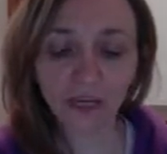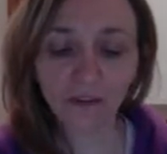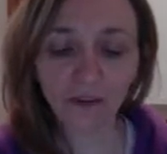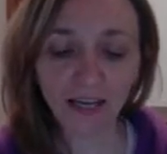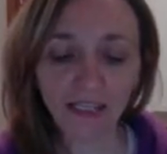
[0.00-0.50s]

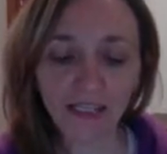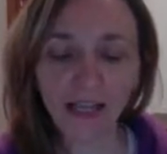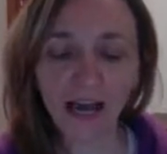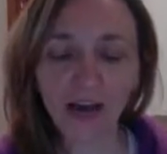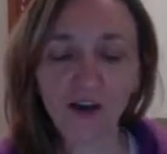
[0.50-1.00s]
finding
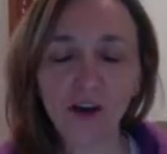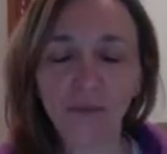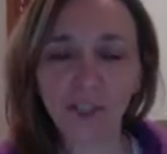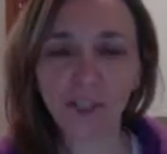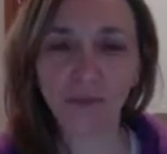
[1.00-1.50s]
that out. It
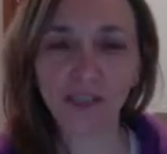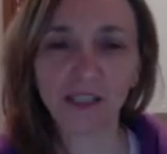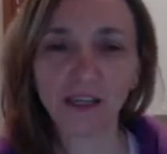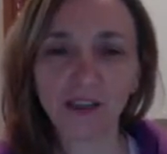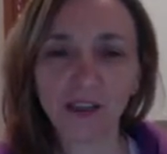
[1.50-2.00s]
must be
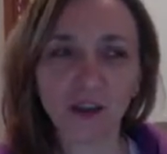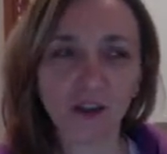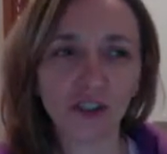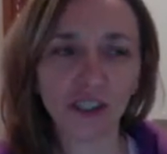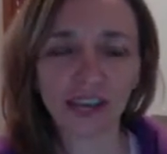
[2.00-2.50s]
such a
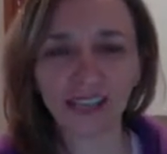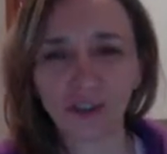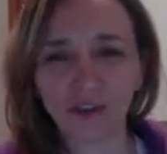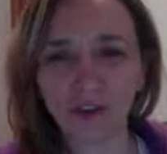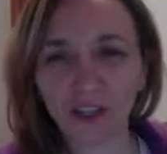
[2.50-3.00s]
huge sense
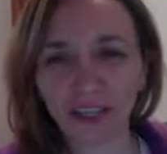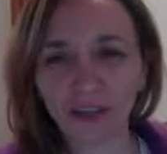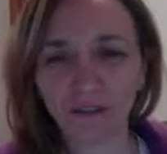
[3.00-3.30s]
of relief,